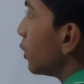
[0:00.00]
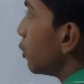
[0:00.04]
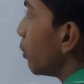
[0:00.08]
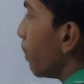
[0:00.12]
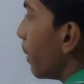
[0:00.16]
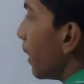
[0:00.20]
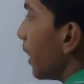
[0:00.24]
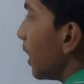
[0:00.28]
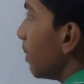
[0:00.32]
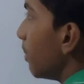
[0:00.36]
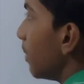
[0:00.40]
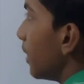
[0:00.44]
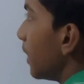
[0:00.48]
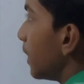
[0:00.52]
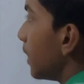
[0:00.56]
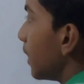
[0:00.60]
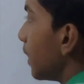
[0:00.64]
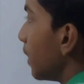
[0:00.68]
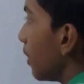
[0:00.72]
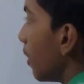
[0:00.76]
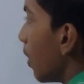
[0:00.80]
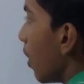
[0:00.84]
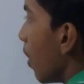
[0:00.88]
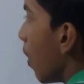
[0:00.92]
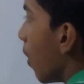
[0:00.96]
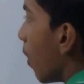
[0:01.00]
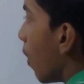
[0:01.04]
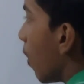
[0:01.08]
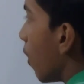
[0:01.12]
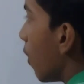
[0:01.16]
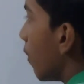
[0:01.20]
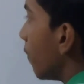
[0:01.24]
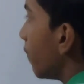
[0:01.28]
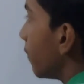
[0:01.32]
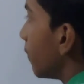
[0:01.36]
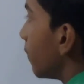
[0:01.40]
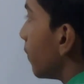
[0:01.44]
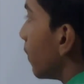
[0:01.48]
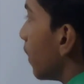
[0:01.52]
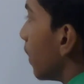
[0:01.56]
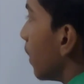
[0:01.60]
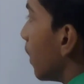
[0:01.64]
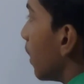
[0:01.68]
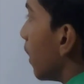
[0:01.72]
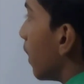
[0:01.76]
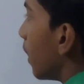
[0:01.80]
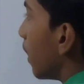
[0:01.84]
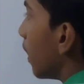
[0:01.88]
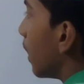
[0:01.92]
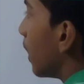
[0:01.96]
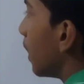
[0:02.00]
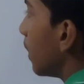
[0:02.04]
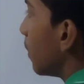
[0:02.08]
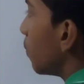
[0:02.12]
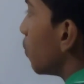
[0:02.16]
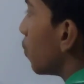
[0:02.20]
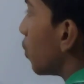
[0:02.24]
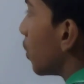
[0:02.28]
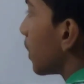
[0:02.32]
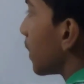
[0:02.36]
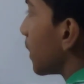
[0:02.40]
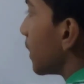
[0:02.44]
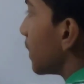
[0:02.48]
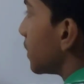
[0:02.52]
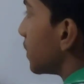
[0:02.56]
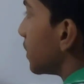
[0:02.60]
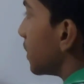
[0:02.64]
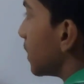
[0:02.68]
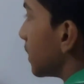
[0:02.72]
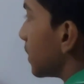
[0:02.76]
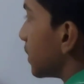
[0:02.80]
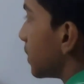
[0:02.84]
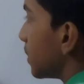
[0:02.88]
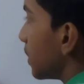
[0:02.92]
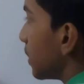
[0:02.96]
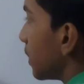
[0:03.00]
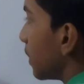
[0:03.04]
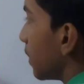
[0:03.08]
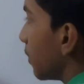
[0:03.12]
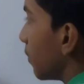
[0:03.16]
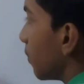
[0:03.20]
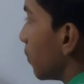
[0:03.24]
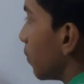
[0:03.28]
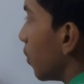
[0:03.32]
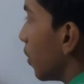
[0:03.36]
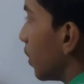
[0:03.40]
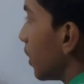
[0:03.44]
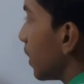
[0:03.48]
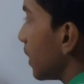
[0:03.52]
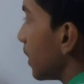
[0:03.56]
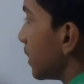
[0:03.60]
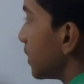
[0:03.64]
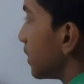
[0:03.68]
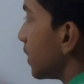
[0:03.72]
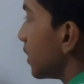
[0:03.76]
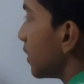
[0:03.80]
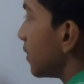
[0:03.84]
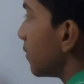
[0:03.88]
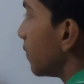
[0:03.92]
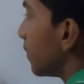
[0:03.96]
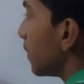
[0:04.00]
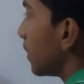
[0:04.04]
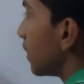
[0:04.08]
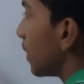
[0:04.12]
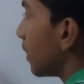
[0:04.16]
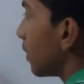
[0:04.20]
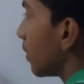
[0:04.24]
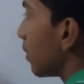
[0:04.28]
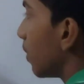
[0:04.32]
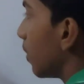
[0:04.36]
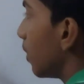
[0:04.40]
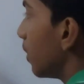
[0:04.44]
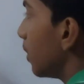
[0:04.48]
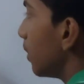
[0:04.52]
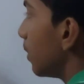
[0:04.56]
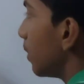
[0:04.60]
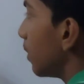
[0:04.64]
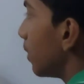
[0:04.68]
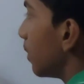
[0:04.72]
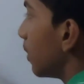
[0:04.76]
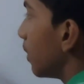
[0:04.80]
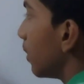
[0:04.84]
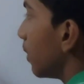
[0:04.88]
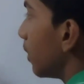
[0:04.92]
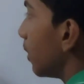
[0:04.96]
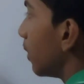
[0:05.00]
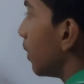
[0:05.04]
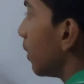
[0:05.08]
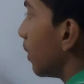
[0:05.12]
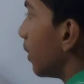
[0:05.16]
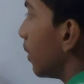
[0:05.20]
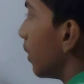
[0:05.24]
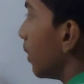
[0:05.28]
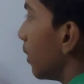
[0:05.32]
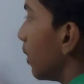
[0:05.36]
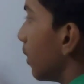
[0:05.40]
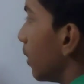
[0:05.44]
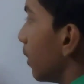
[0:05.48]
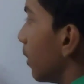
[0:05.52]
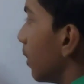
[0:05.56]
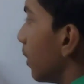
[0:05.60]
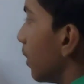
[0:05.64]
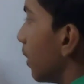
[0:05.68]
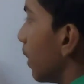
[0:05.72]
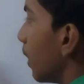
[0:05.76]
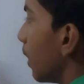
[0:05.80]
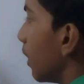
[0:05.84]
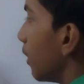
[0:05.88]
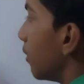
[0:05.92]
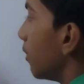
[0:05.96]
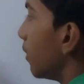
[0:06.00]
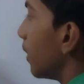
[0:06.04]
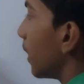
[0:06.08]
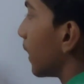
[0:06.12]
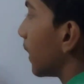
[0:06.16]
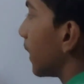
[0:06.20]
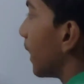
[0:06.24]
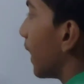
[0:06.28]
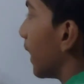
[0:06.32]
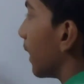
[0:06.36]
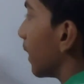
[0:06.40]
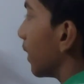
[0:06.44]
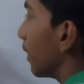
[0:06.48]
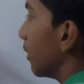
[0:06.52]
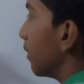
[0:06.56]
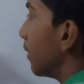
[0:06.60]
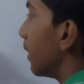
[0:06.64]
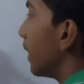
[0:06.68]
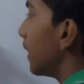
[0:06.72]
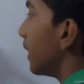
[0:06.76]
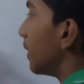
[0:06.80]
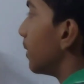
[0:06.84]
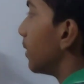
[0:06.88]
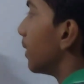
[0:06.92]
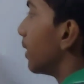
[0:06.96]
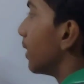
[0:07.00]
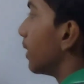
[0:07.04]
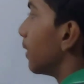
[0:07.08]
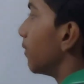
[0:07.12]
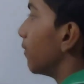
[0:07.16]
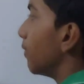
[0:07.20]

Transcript: So perimeter of a what is this figure called? Rectangle, right?